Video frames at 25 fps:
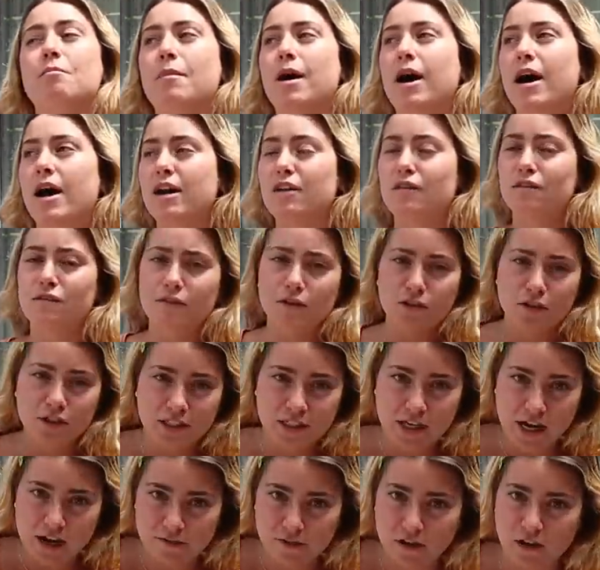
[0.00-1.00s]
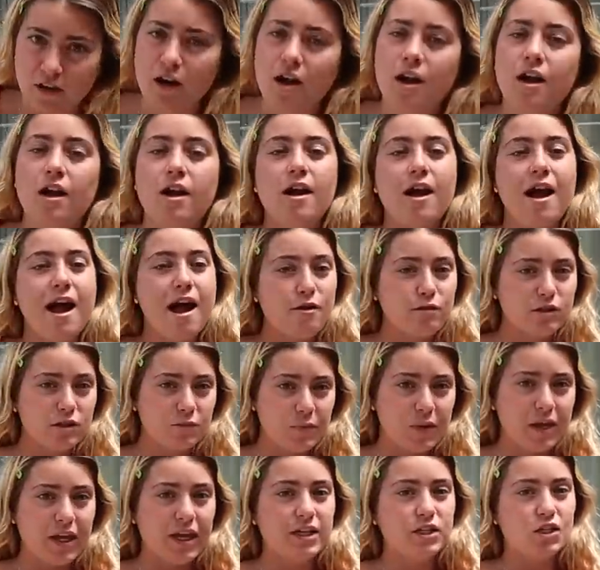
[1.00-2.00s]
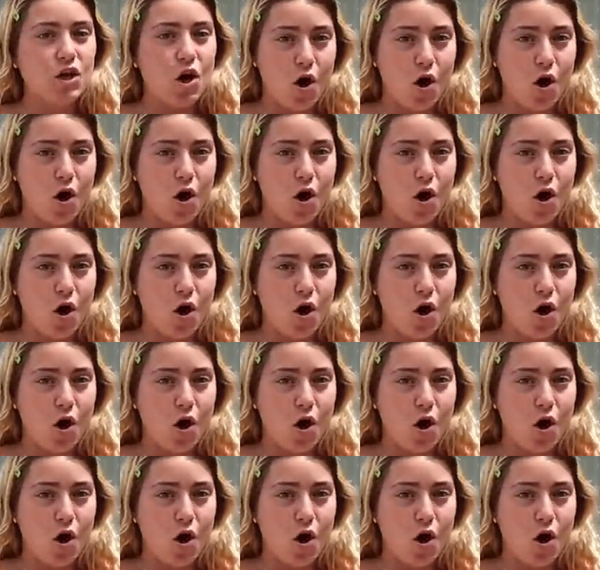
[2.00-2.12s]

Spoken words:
my first ever house plant